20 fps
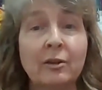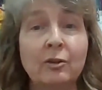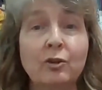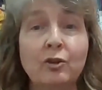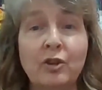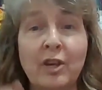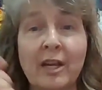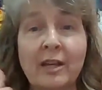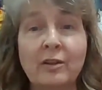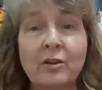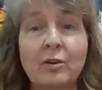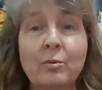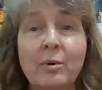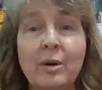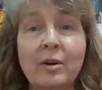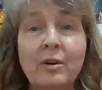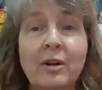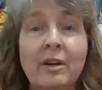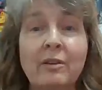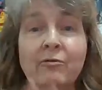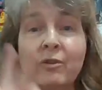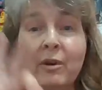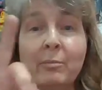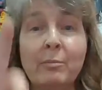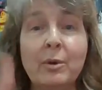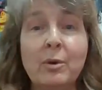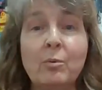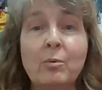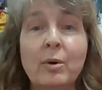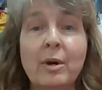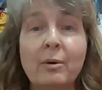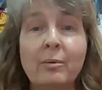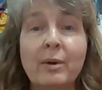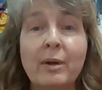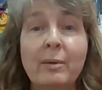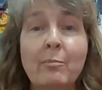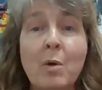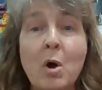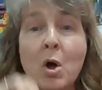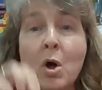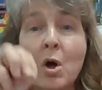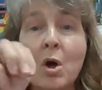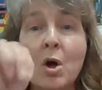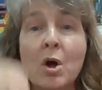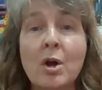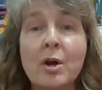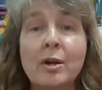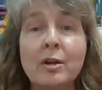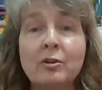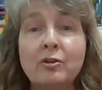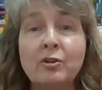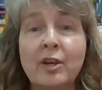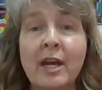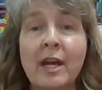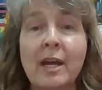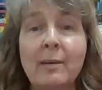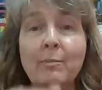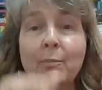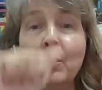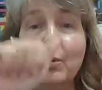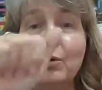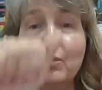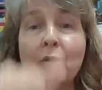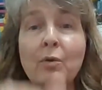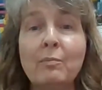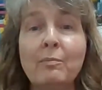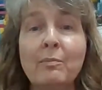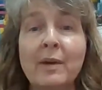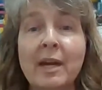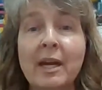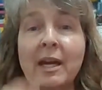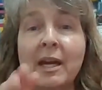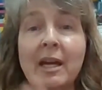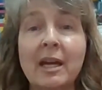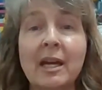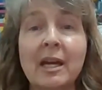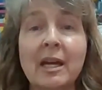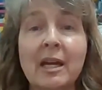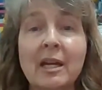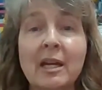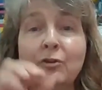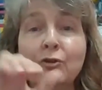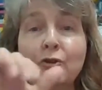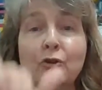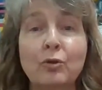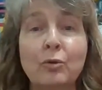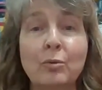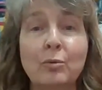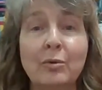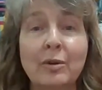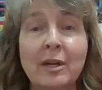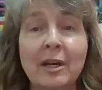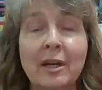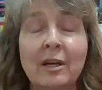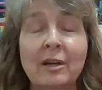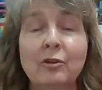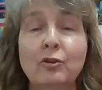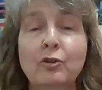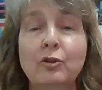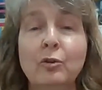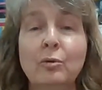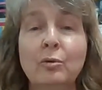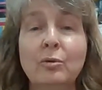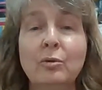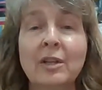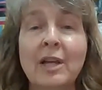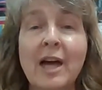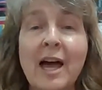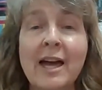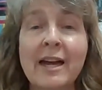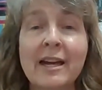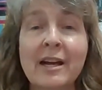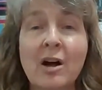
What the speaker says: January, February, March, April, May, June, July,